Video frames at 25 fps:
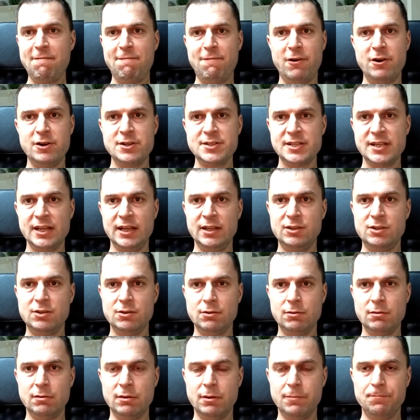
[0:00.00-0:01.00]
efforts
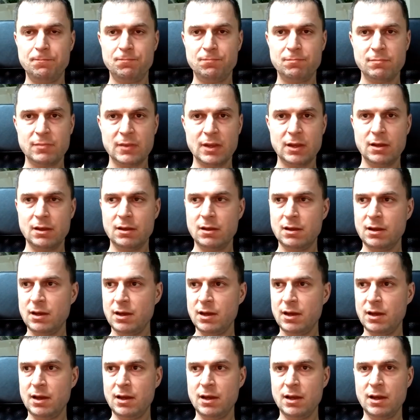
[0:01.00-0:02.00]
into
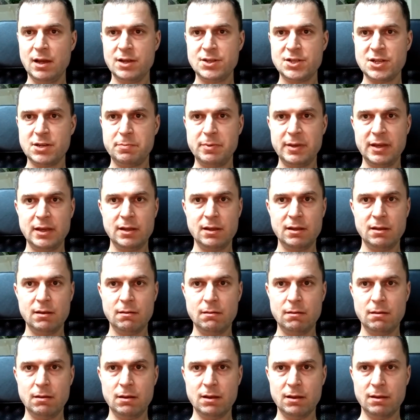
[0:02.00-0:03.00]

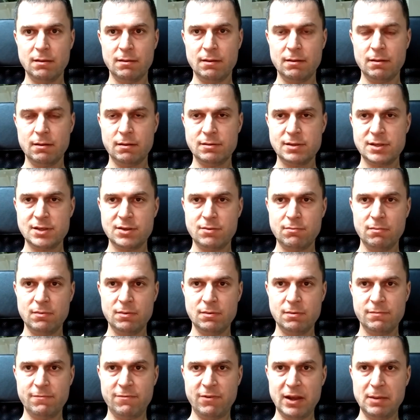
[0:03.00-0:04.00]
HTTP
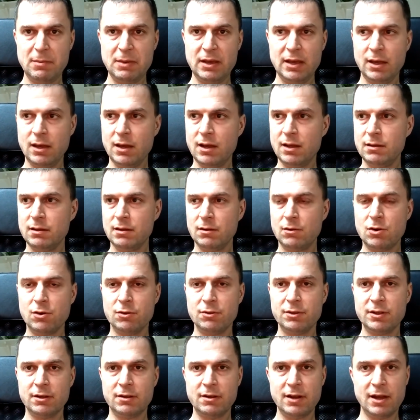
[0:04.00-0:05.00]
framing
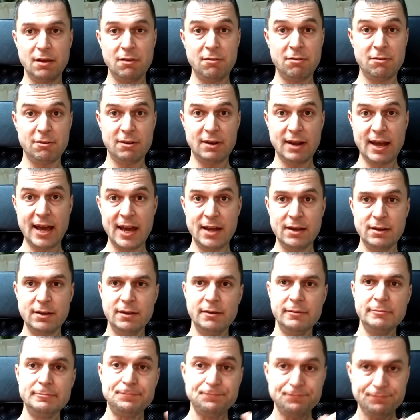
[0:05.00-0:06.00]
and content length
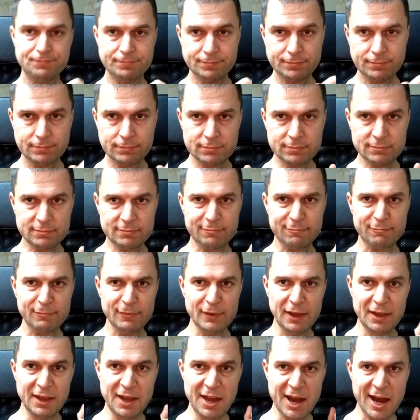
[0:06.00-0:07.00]
land,
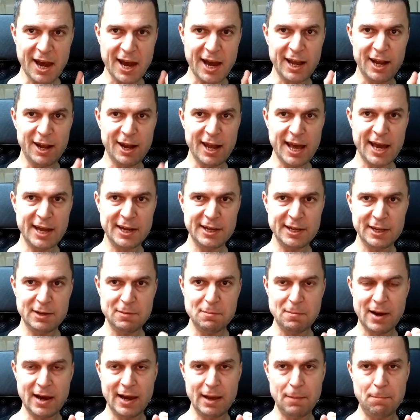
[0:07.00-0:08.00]
I
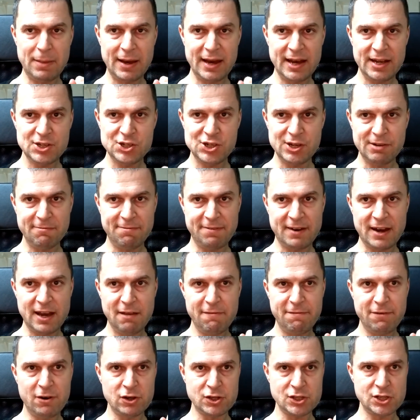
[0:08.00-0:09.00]
landed my patch in
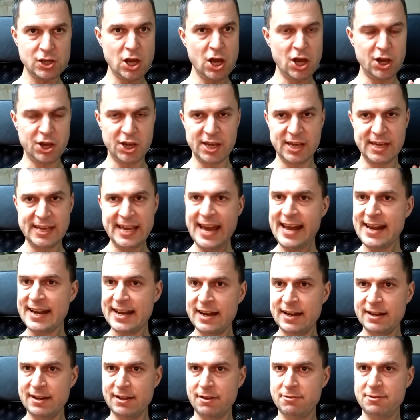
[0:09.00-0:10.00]
Firefox
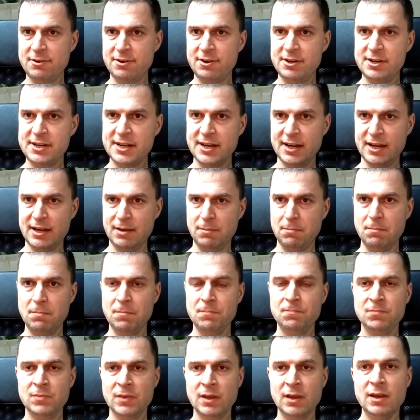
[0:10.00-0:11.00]
again, the third
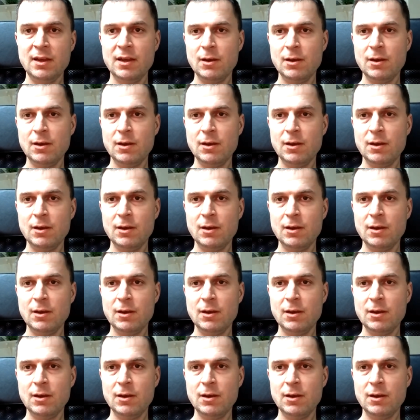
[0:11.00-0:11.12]
time,